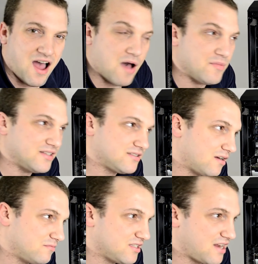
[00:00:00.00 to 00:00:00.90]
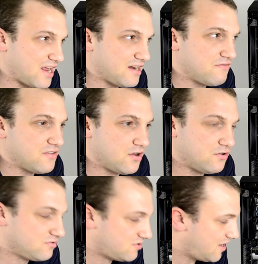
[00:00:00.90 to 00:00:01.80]
I mean, this comes in handy for
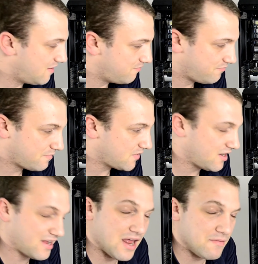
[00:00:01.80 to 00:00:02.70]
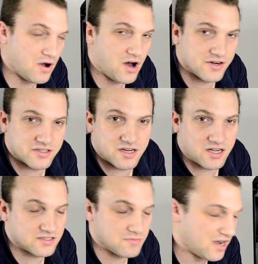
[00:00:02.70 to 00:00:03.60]
those that, again, modders,
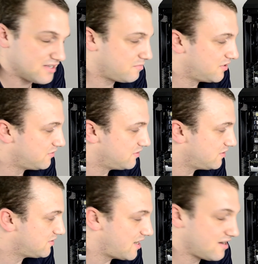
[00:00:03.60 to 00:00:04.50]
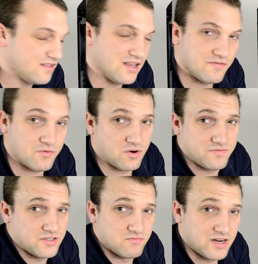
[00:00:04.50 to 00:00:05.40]
customized builders, anything, or if
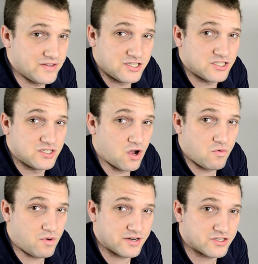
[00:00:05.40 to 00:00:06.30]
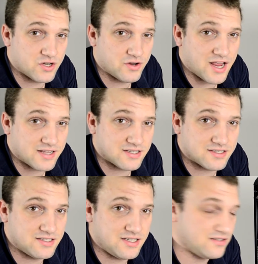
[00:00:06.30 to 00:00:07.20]
you really just don't want to show your
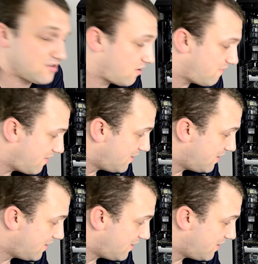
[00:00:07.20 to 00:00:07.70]
SSDs off,